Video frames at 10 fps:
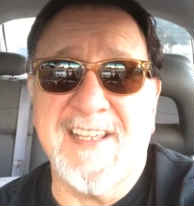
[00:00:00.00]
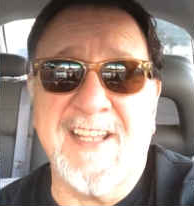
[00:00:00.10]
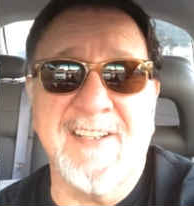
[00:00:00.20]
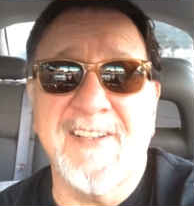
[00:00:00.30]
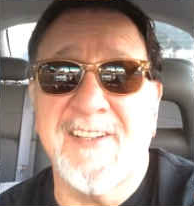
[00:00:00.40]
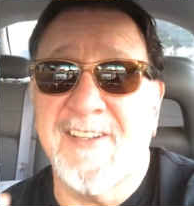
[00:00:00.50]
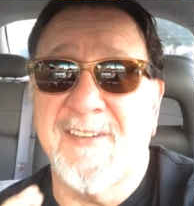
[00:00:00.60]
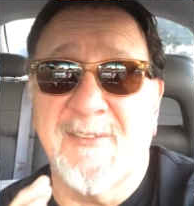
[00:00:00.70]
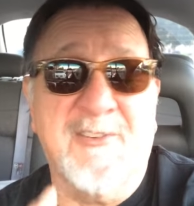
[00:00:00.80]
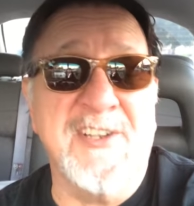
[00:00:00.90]
And
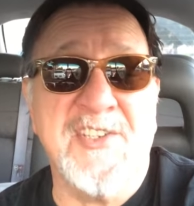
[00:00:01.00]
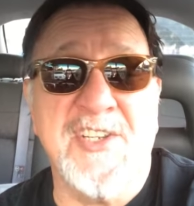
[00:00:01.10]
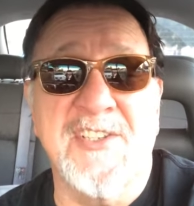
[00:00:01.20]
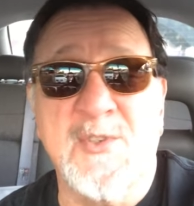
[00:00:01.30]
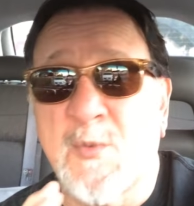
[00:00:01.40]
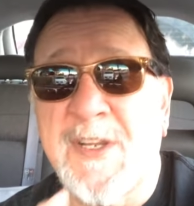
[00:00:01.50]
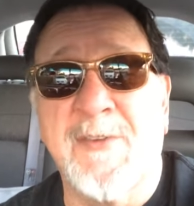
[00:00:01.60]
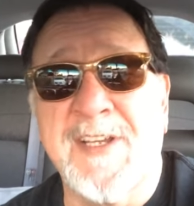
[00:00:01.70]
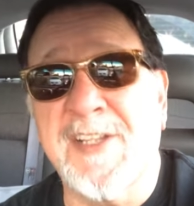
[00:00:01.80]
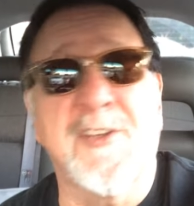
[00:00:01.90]
Christians, we
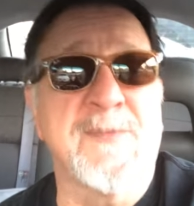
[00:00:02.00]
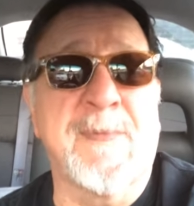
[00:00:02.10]
don't hit those